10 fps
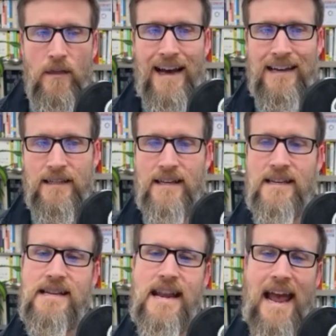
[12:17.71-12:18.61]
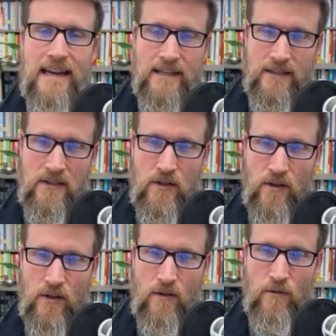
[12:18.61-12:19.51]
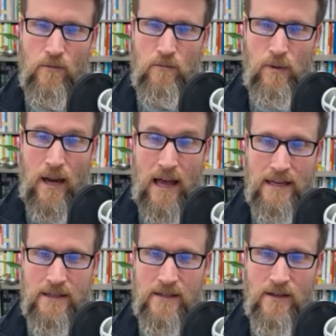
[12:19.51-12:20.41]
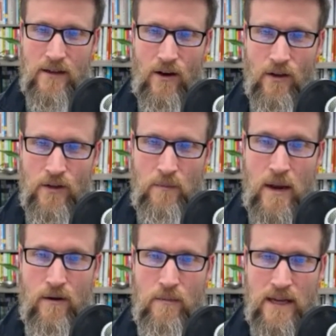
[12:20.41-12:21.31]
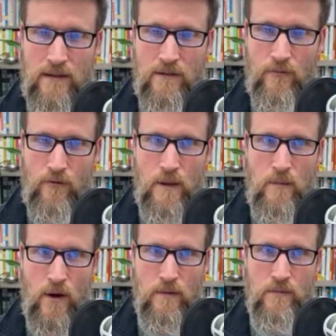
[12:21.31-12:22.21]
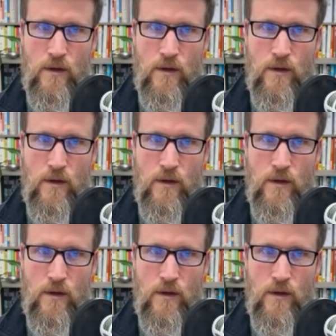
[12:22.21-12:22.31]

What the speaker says: That's the next place on the pyramid from the bottom.